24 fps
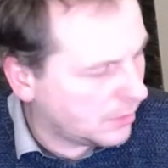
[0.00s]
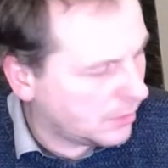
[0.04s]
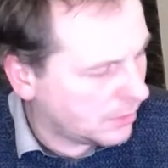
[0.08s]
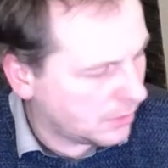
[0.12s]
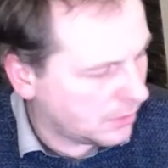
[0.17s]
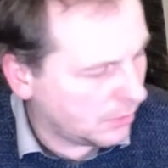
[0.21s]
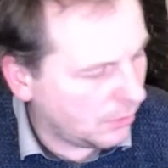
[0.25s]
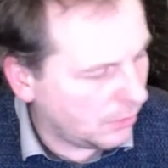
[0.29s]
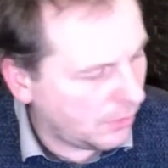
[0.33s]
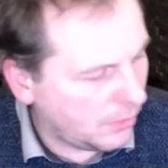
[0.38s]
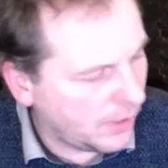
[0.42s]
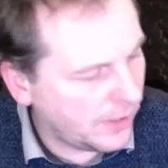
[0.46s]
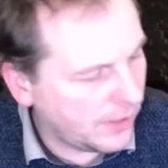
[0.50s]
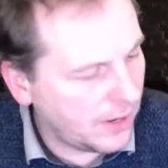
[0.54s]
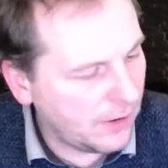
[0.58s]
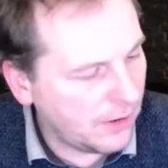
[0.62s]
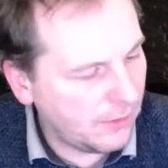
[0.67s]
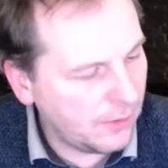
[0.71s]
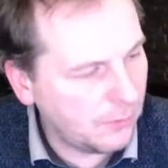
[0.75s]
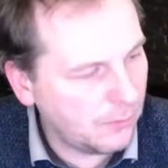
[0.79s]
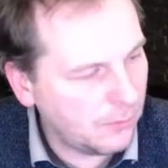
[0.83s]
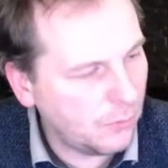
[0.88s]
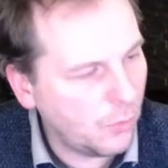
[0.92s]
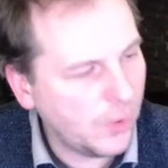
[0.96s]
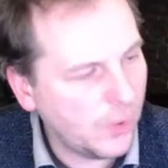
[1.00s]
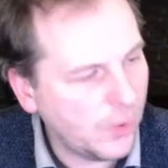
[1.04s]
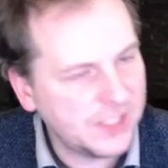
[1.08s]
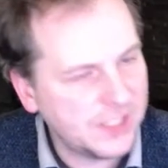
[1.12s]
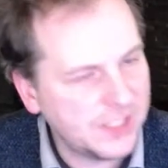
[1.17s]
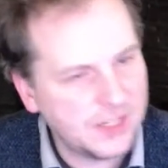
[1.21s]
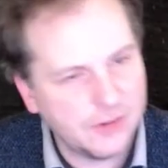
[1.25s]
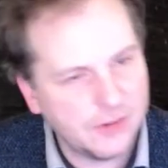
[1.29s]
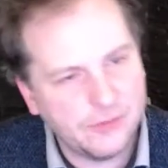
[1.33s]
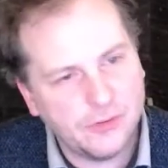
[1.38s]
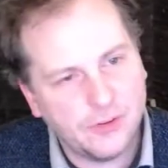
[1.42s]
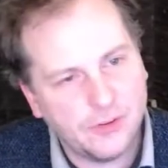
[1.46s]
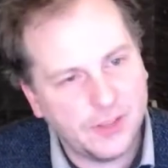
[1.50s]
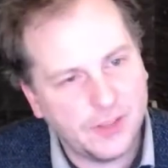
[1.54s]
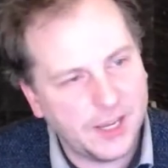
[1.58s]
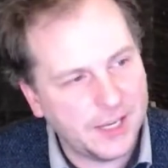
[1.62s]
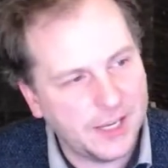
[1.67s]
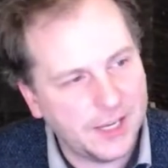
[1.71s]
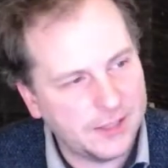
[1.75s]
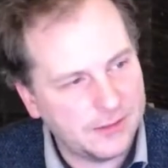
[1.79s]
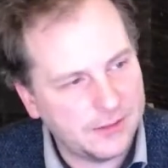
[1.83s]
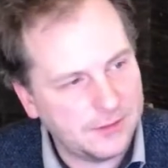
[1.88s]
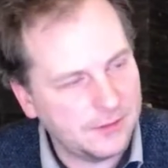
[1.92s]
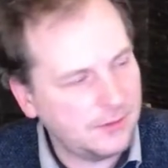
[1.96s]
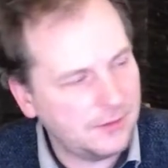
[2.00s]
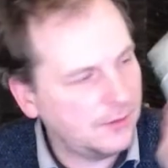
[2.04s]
So right now I'm waiting for that